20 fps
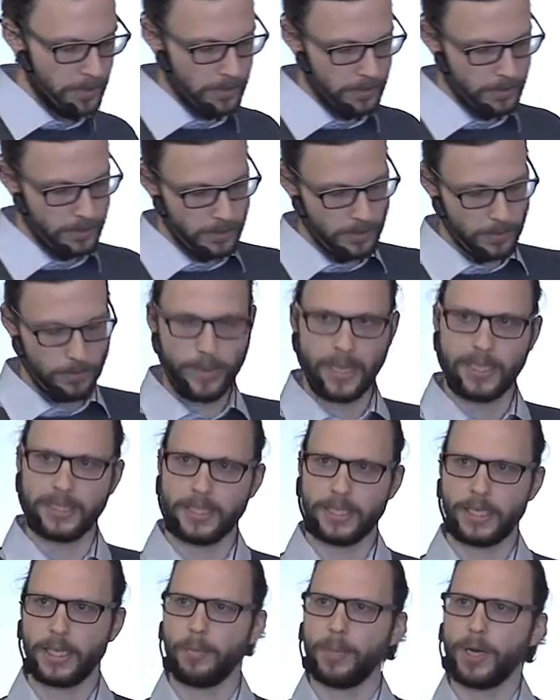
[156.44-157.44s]
this is
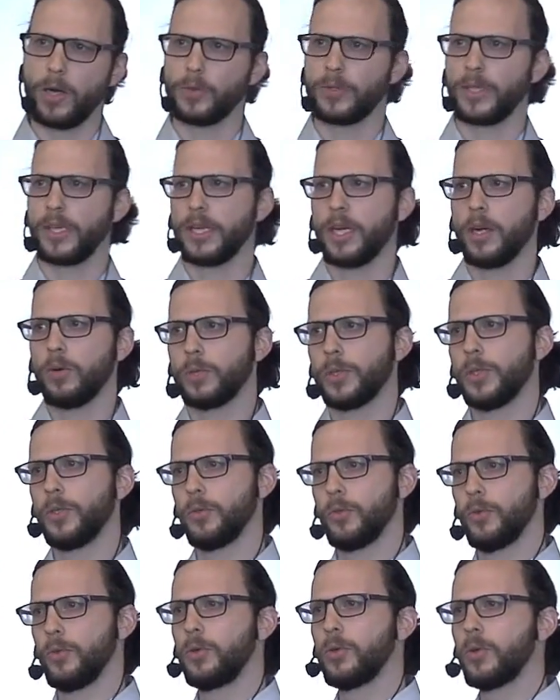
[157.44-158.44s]
basically about that. How do
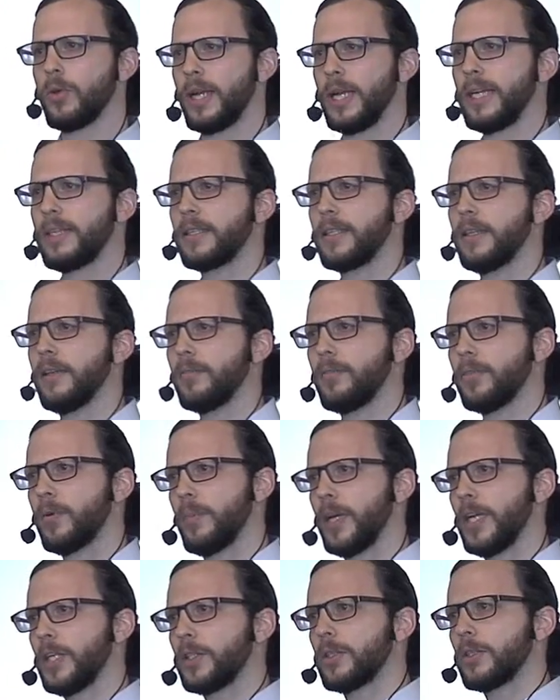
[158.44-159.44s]
you collect
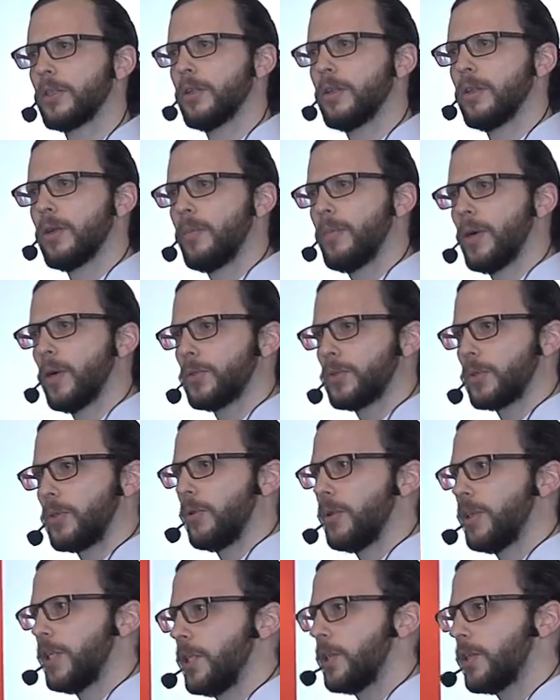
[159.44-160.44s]
information about a
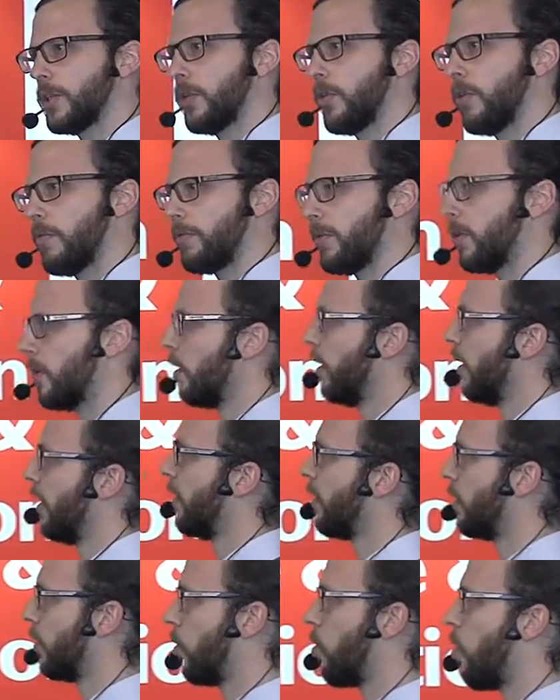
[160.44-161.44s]
condition of a
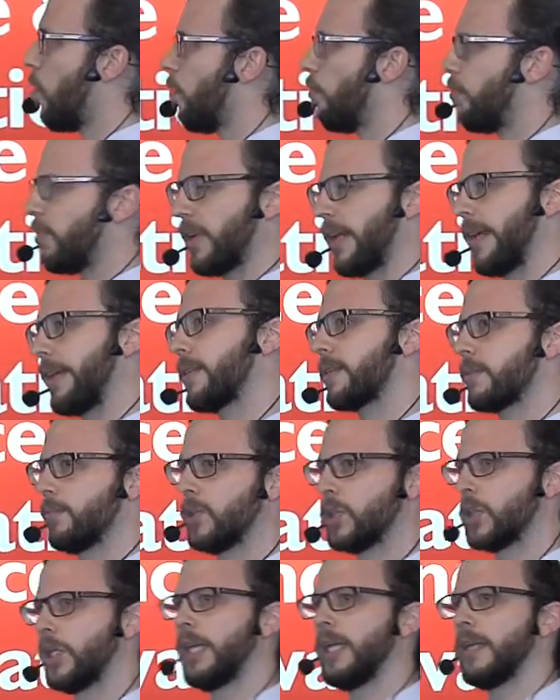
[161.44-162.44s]
complex
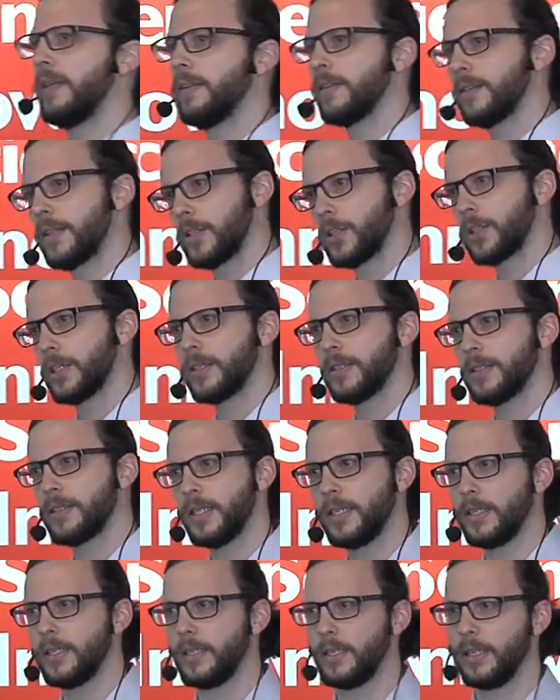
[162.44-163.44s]
machine, such as a
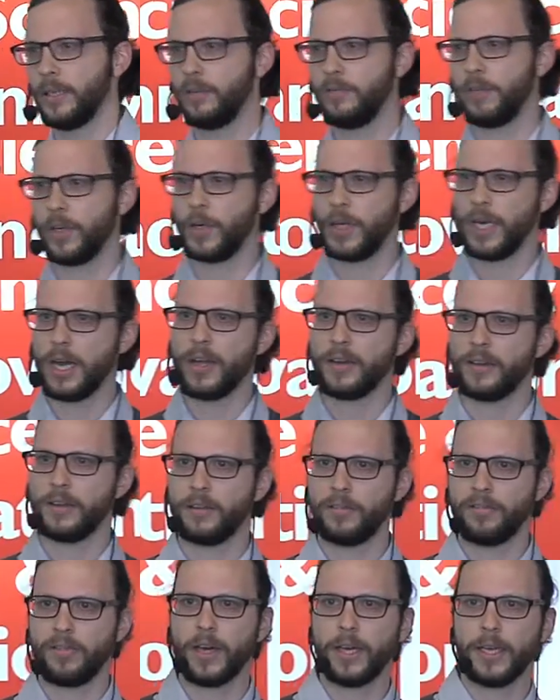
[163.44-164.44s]
city, a very
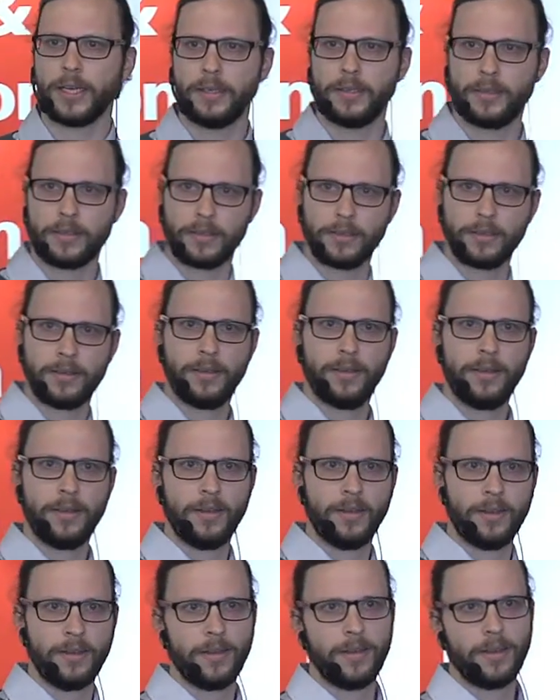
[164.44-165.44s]
undefined
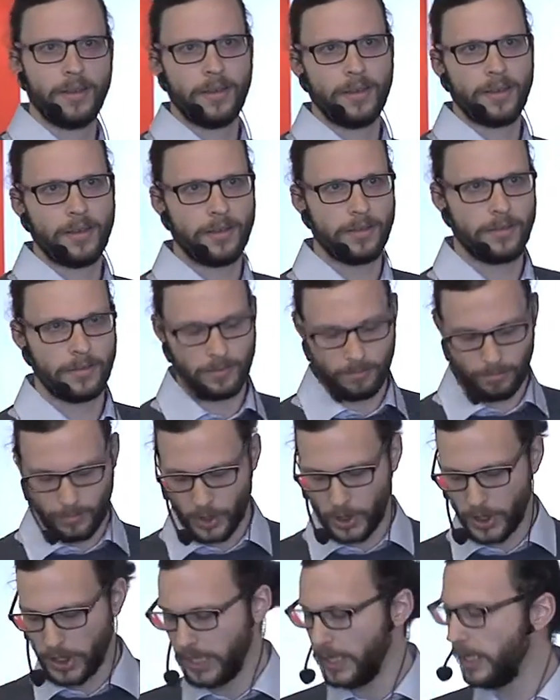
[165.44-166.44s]

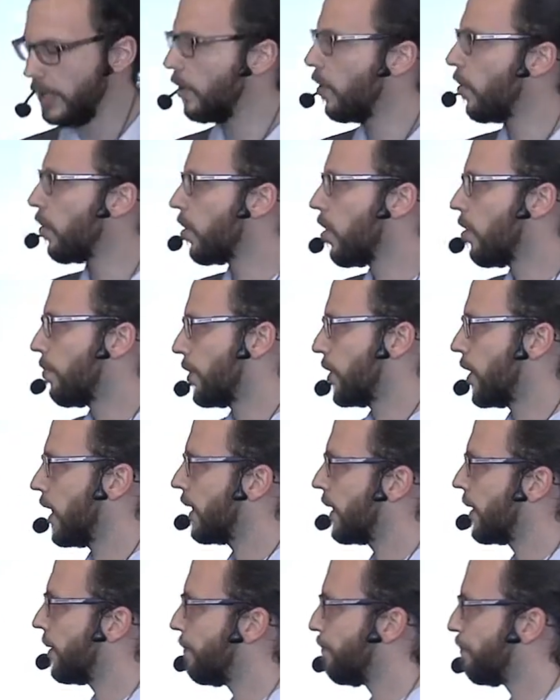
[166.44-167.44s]
machine or
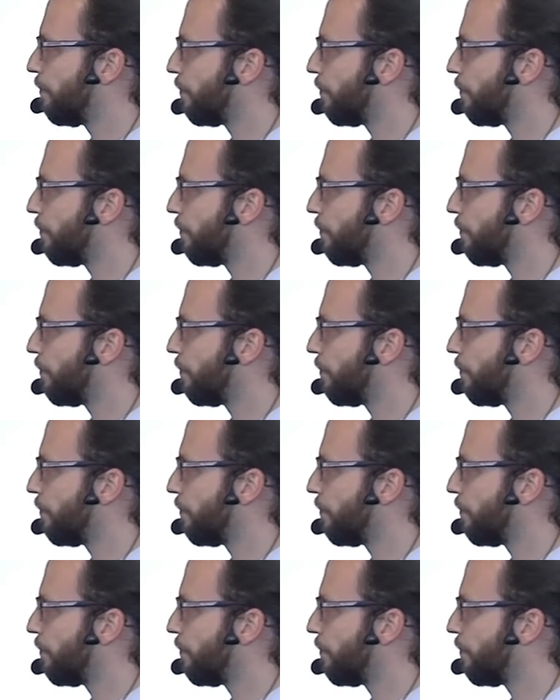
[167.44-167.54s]
object?